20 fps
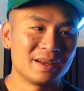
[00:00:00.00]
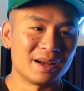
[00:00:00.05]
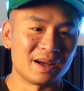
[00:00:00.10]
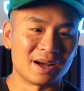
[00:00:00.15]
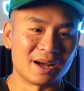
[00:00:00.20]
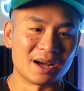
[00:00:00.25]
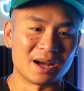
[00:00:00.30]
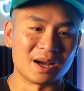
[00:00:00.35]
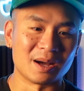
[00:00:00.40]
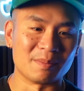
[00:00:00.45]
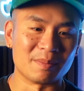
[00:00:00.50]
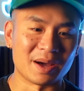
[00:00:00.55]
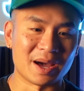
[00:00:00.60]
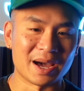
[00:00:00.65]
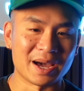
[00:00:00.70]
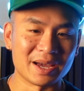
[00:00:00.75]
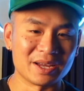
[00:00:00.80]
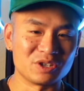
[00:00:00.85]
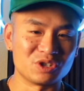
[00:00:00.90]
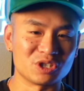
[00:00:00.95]

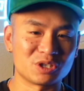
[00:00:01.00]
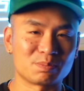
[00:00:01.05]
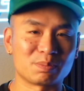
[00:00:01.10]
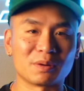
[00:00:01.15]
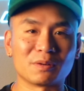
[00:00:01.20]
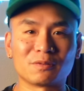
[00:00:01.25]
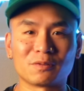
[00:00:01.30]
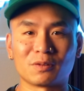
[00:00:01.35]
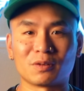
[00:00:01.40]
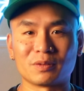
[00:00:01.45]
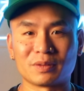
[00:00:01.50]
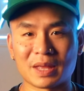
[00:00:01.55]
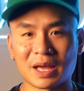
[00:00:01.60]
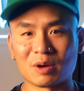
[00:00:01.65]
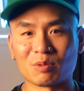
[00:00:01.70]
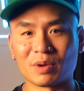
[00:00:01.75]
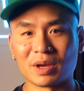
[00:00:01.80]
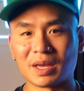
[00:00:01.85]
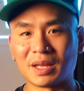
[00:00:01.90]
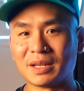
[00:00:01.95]
I just preferred
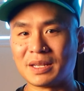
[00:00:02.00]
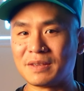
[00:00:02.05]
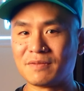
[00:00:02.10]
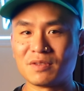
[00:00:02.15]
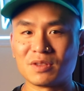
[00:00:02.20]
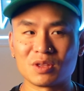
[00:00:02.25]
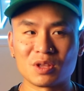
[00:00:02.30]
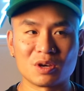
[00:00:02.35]
that way. And even